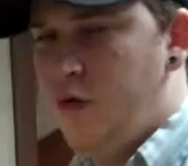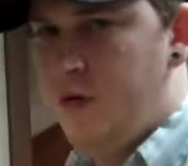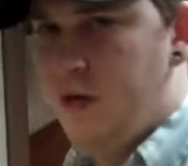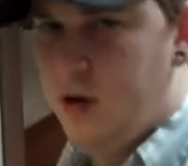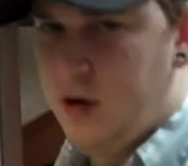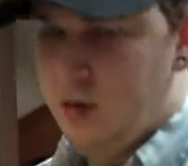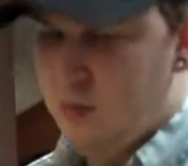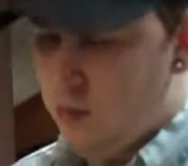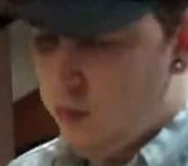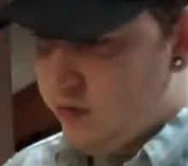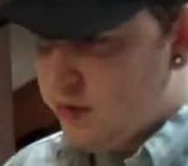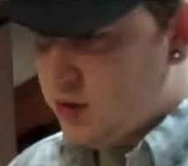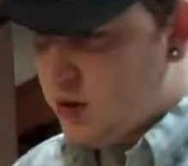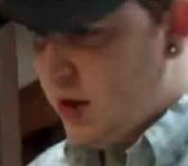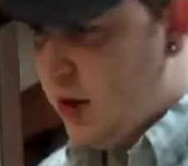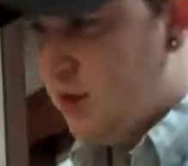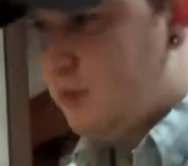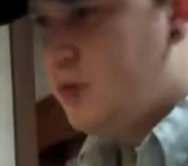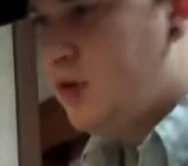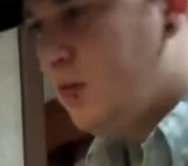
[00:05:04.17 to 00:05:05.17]
move it, you can move his
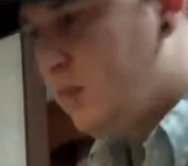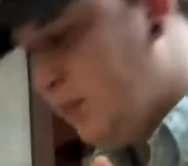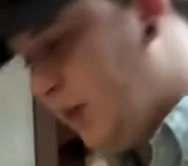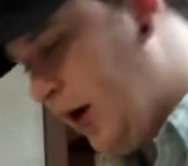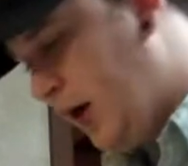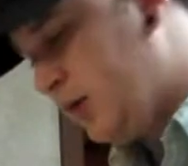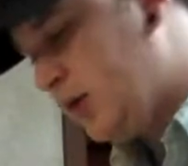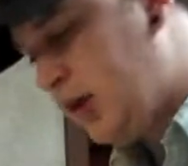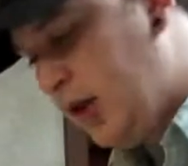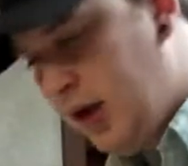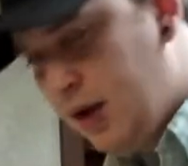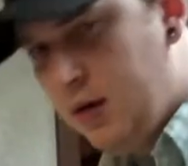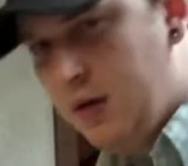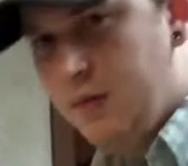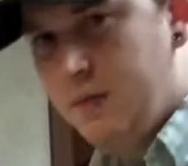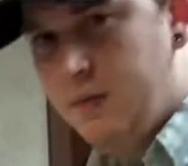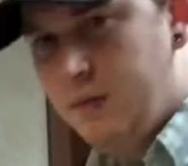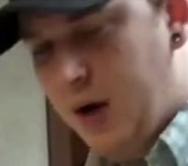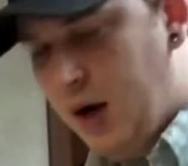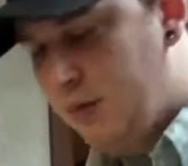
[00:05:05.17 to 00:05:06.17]
hips, you can
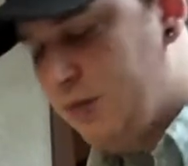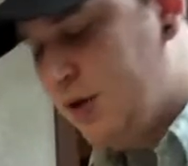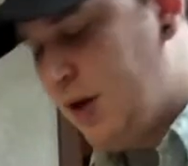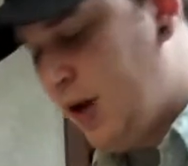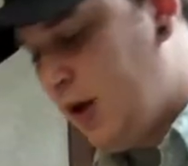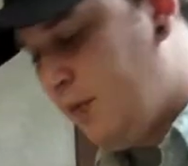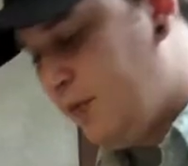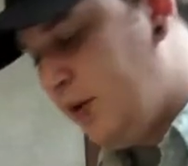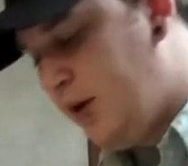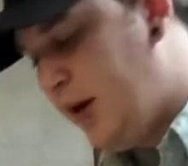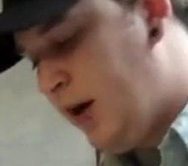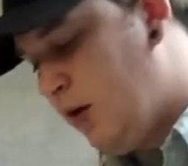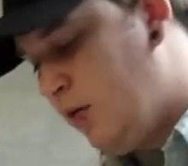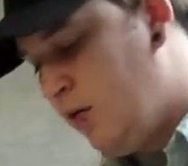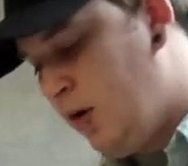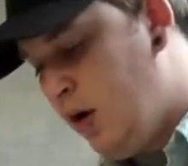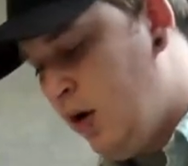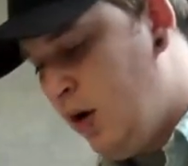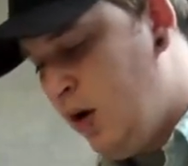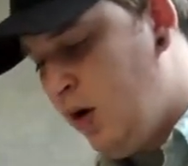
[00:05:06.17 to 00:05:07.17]
bob his head up and down.
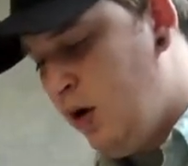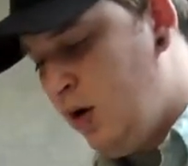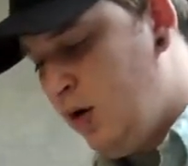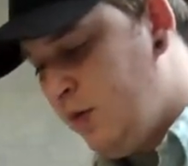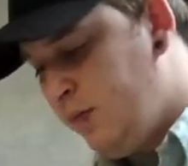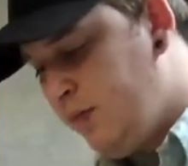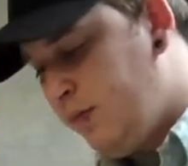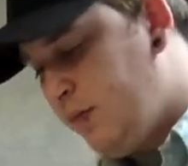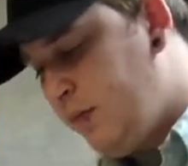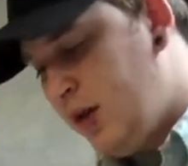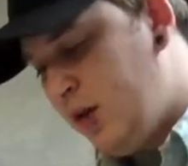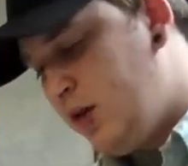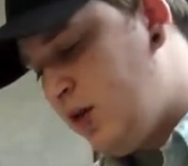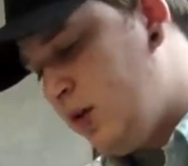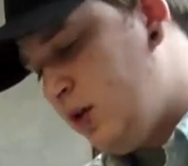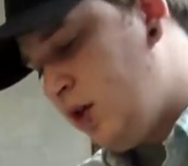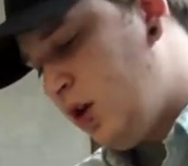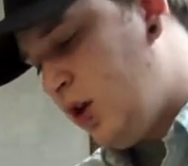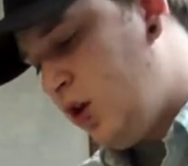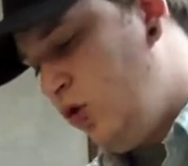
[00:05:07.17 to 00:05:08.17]

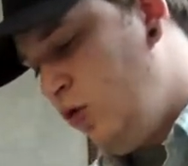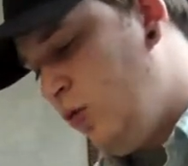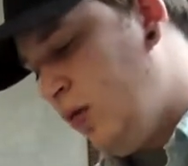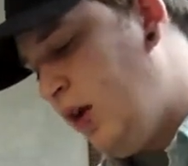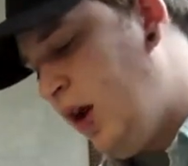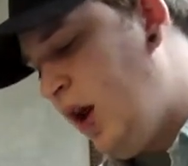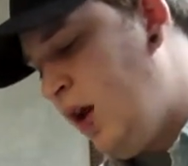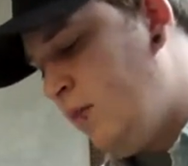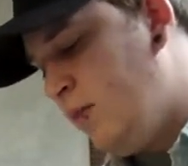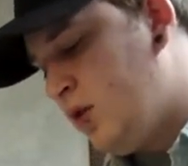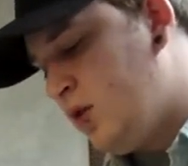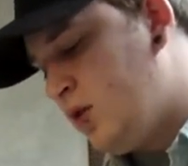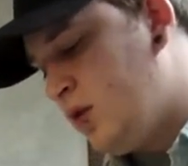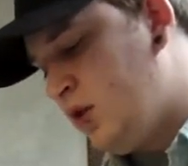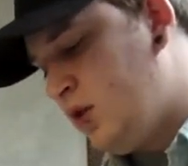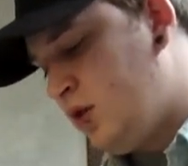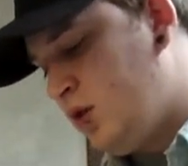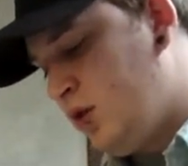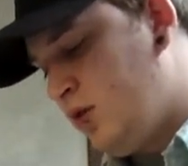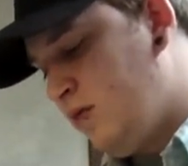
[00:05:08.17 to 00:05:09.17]
is a cute game.
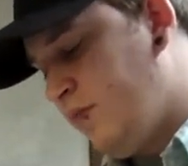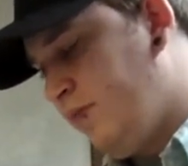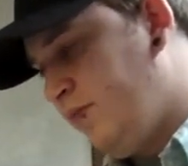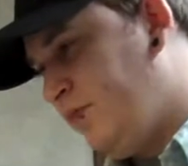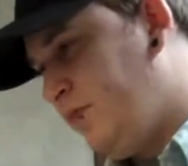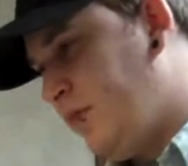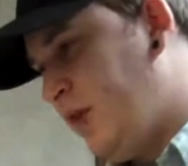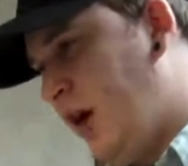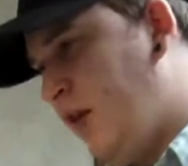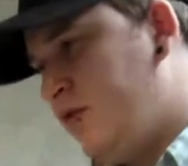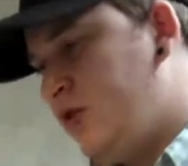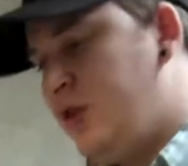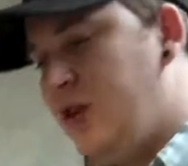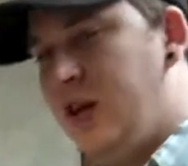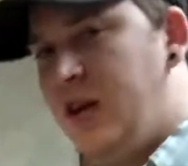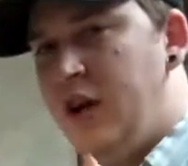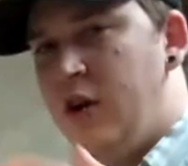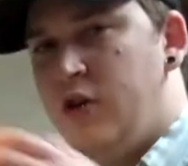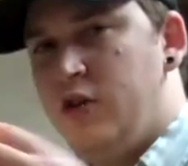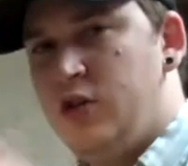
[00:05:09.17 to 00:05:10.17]
It's
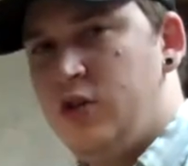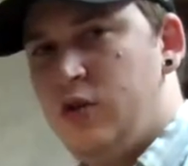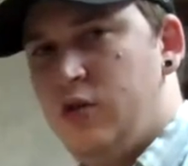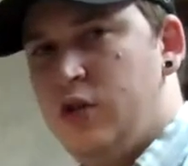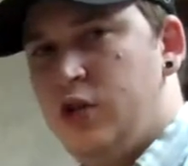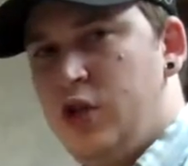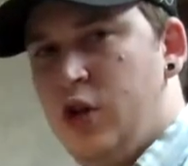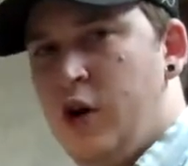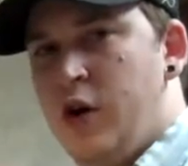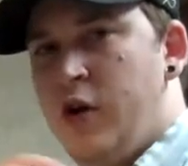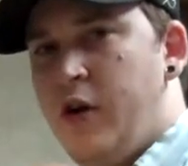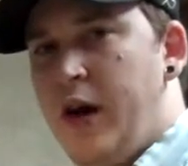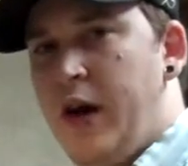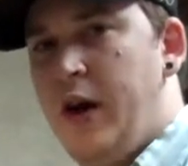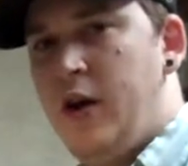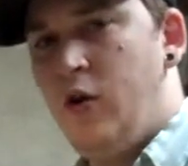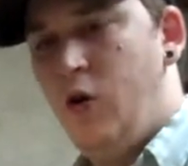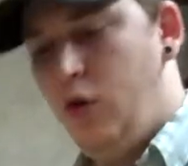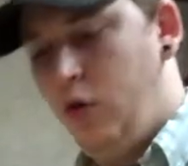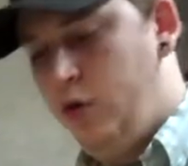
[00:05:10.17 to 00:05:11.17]
obviously geared towards younger
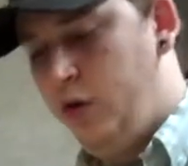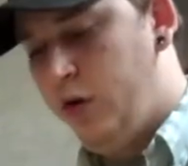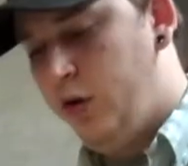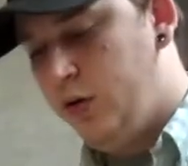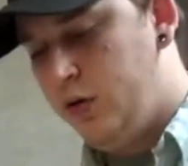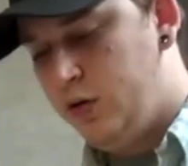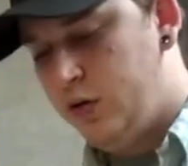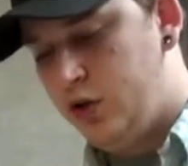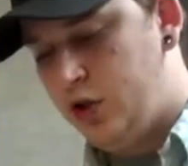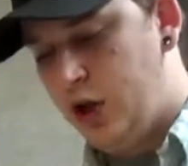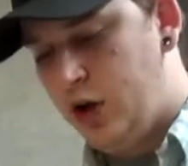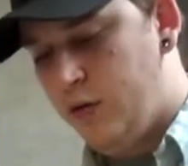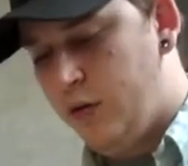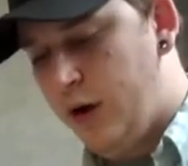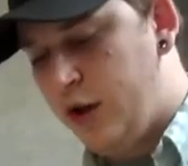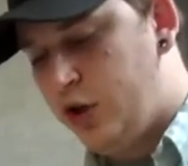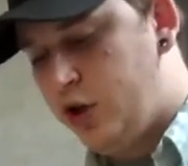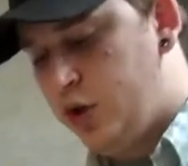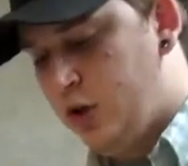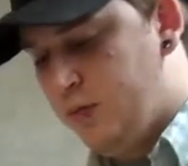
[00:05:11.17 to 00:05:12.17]
and older
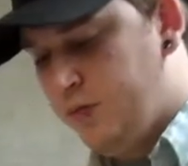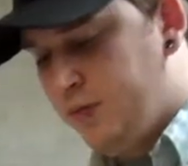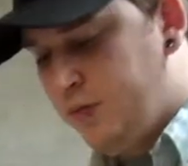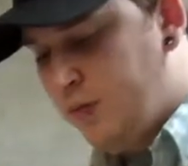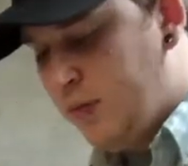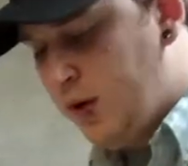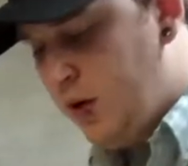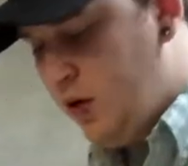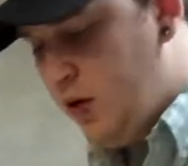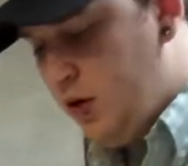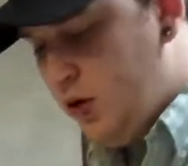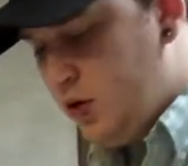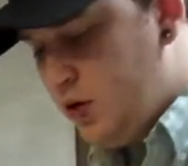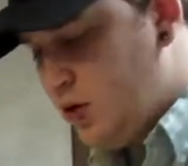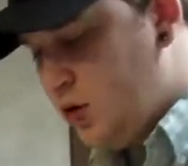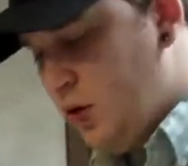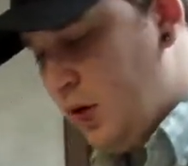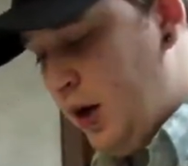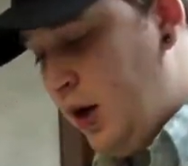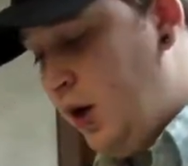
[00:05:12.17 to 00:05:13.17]
generation.
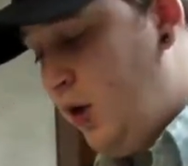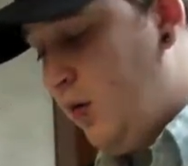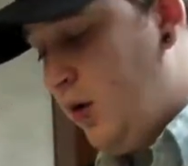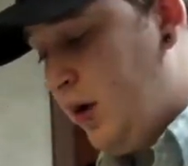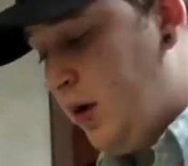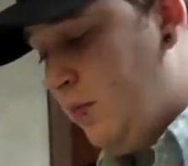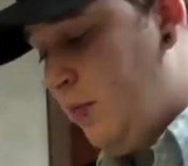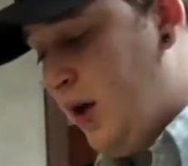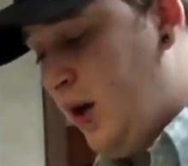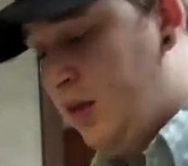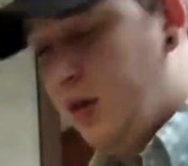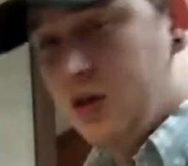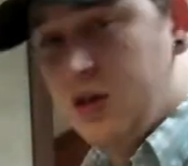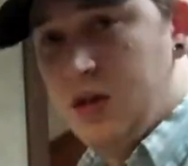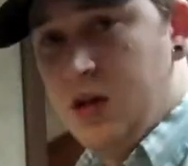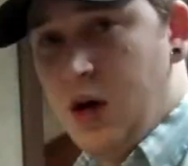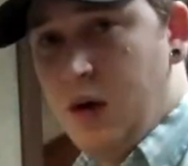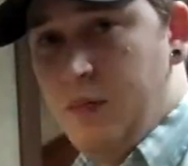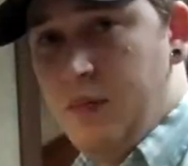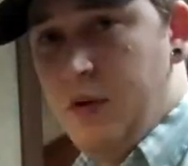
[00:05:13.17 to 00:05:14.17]
So anyone can pick
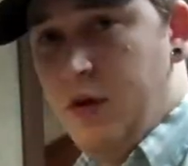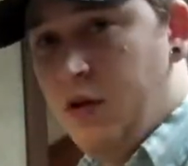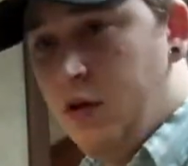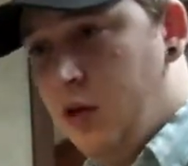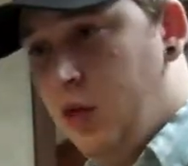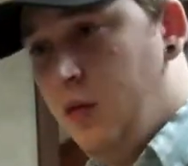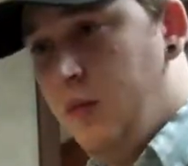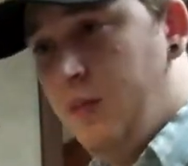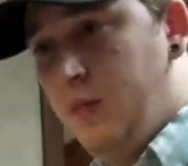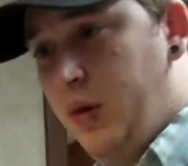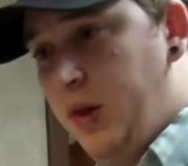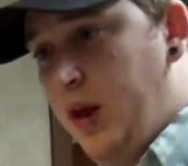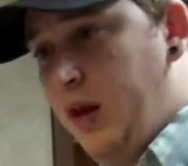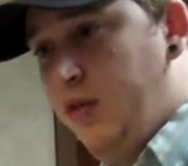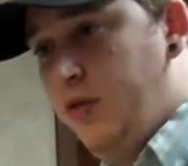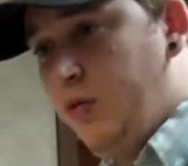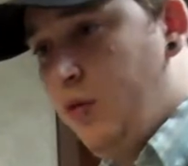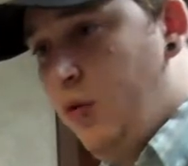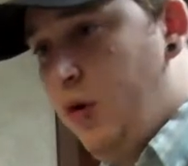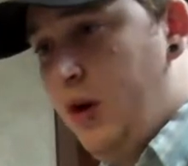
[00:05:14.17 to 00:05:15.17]
this up and play
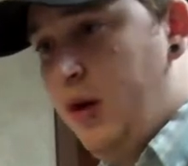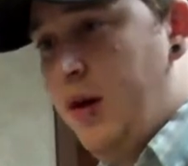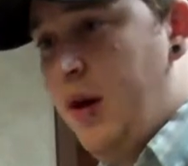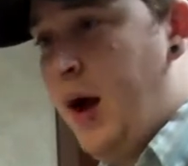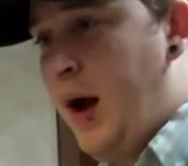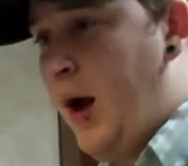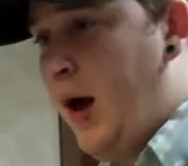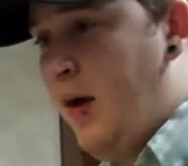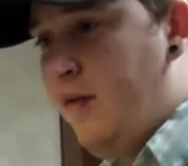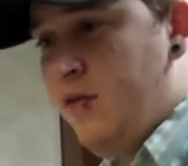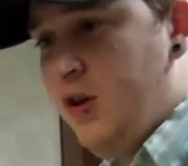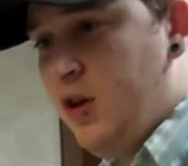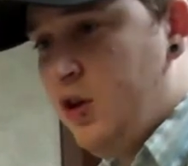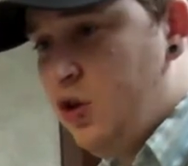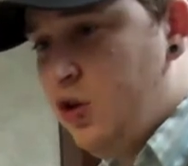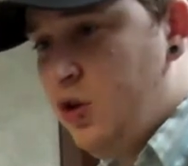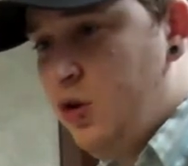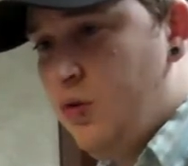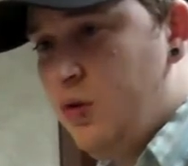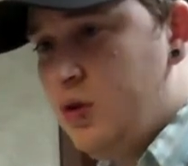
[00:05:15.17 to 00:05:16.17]
through it and not have an
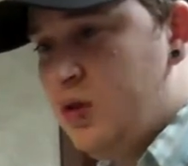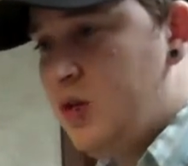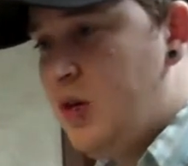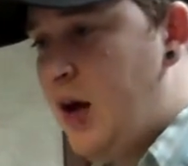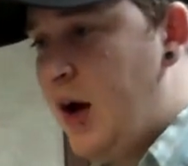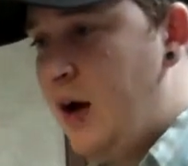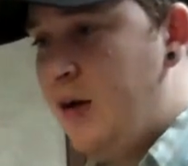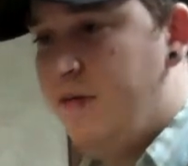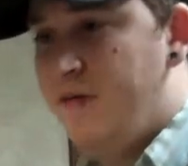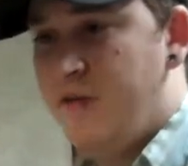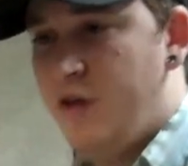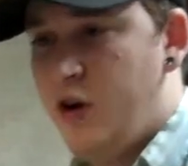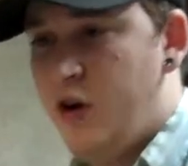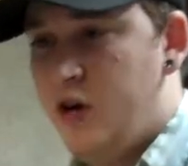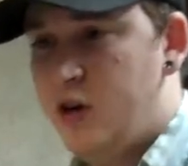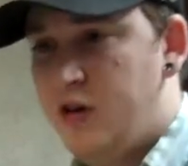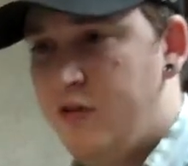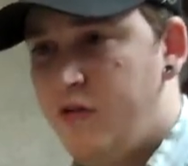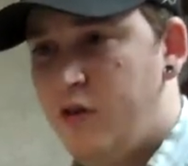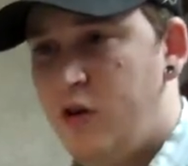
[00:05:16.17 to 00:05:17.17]
issue. It's not
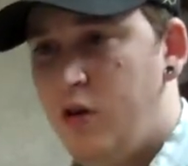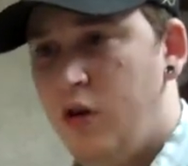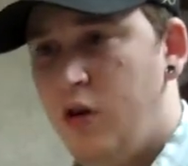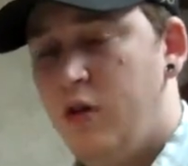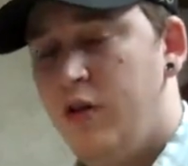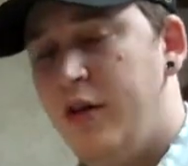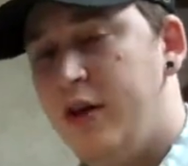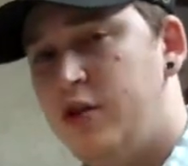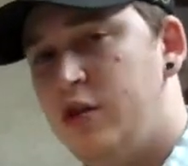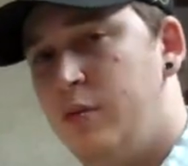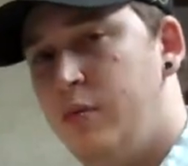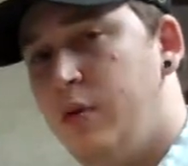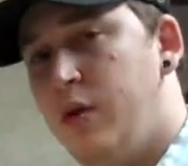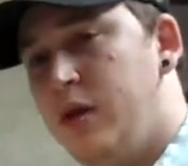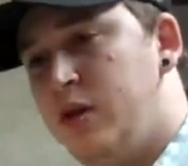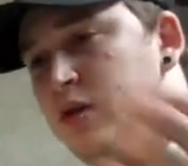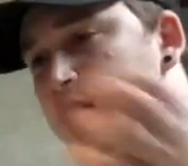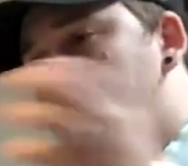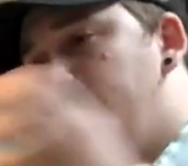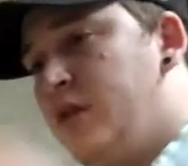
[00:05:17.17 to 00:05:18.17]
very difficult unless you
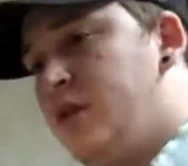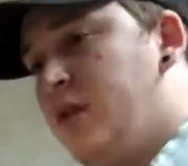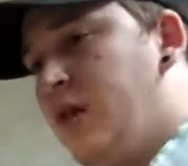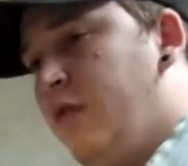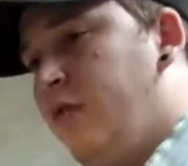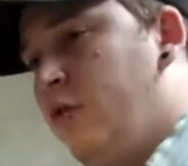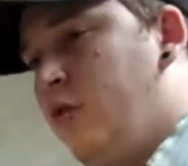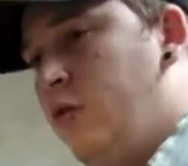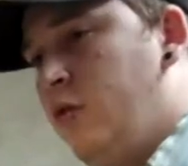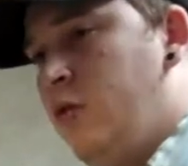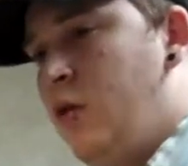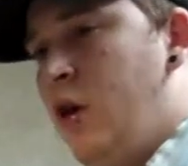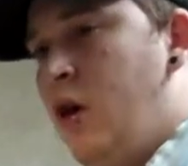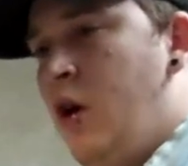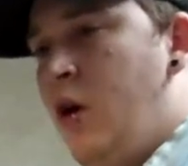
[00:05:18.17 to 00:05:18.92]
play somebody's level who